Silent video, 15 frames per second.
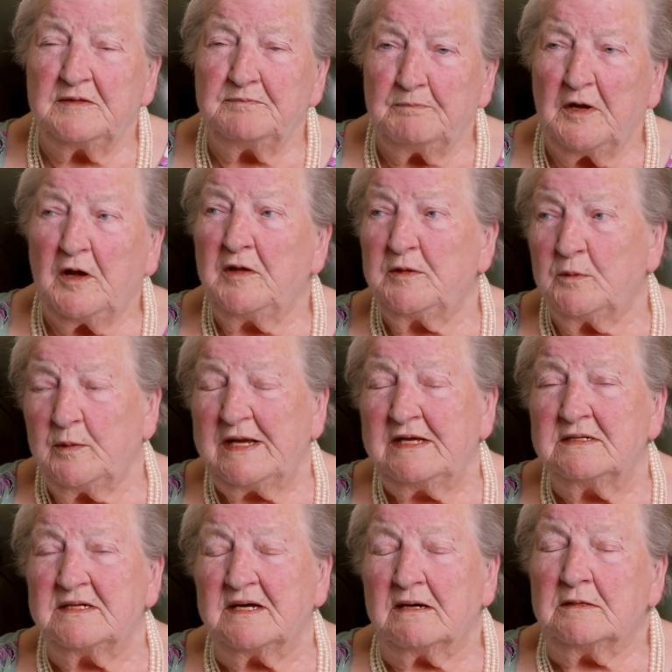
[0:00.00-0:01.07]
by the
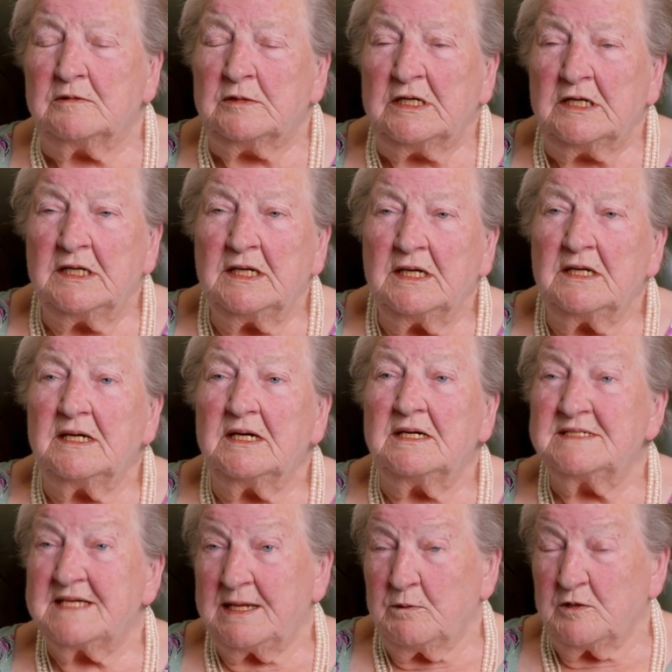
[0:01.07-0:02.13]
window
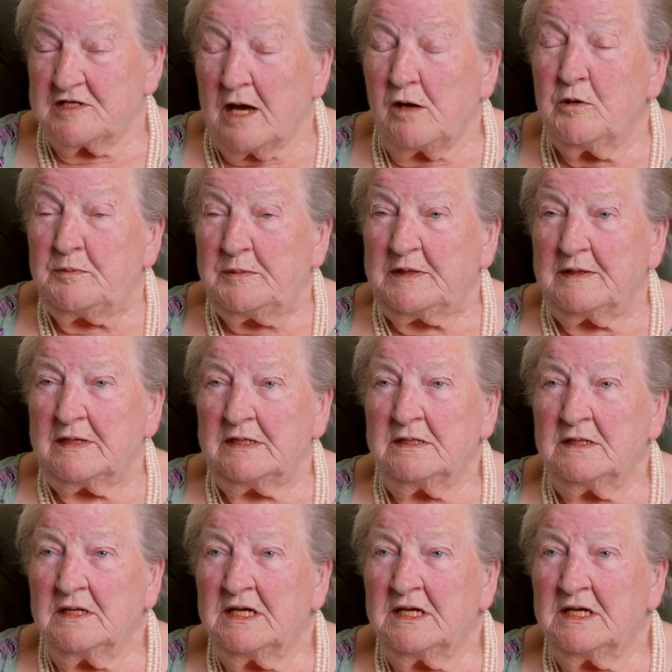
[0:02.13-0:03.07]
as it was open,